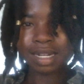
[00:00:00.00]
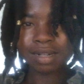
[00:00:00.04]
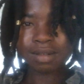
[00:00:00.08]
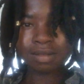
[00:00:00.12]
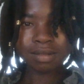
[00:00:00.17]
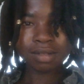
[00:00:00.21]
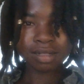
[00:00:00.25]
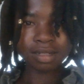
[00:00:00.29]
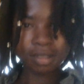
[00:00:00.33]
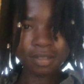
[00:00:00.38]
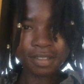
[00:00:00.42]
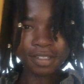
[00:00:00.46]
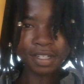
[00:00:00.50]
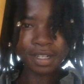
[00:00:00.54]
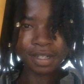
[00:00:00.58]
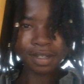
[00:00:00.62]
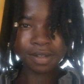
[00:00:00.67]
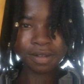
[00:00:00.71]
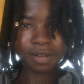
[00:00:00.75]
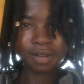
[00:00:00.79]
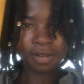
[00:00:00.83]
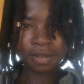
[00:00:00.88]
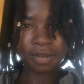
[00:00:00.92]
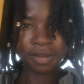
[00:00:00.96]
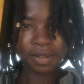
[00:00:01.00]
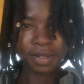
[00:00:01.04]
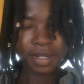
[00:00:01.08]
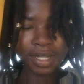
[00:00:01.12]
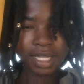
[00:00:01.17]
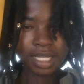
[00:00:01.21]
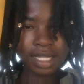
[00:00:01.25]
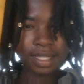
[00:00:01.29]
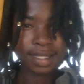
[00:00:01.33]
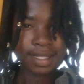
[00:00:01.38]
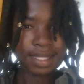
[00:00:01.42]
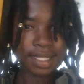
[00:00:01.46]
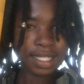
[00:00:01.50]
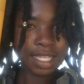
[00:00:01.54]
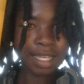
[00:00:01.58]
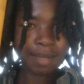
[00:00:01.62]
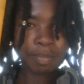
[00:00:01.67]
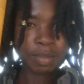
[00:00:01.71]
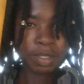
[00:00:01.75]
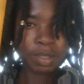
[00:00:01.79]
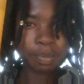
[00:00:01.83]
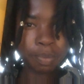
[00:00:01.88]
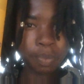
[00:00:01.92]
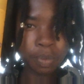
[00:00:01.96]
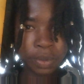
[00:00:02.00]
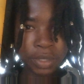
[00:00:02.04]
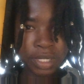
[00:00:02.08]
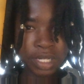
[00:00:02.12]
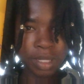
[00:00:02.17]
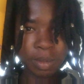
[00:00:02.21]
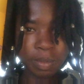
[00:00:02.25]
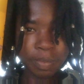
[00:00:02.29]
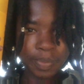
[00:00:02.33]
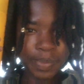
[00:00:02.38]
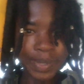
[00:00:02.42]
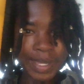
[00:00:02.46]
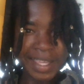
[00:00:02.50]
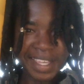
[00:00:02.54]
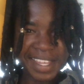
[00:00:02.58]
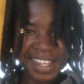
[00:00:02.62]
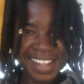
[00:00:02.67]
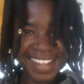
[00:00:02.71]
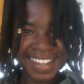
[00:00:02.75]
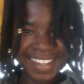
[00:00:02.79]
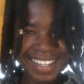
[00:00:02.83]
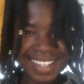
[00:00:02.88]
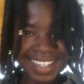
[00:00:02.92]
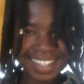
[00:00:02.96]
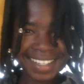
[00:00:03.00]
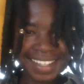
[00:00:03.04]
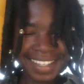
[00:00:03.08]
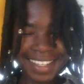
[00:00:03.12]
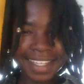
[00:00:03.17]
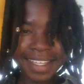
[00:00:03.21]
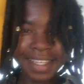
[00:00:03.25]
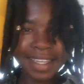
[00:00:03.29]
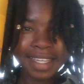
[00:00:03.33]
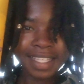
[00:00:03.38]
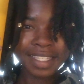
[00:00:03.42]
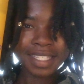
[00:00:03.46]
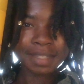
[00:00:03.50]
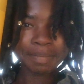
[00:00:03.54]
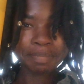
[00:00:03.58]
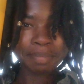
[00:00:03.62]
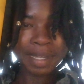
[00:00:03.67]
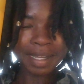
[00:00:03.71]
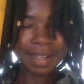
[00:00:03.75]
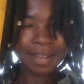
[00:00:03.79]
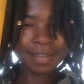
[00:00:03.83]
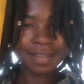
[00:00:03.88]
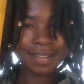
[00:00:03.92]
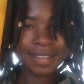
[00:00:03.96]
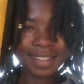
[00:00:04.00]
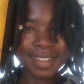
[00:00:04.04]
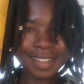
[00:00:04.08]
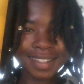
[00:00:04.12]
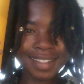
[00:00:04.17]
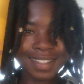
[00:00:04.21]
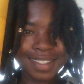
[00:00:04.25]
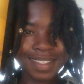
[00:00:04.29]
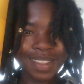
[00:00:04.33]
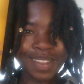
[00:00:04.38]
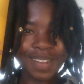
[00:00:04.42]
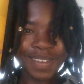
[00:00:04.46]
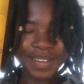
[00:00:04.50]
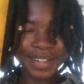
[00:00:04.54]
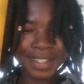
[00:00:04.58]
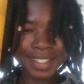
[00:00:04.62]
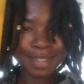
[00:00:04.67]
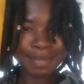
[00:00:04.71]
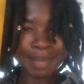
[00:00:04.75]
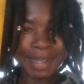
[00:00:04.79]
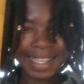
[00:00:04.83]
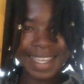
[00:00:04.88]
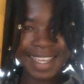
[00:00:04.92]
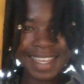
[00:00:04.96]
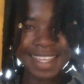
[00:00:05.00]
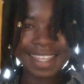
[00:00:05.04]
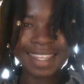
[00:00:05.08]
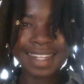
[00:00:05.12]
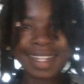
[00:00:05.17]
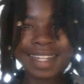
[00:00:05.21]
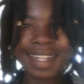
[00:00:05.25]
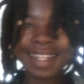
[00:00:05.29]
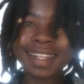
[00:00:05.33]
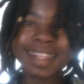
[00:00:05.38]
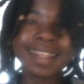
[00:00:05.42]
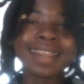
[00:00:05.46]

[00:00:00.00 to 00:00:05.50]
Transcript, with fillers: I don't know. This cup is pretty big. It's about as long as my head.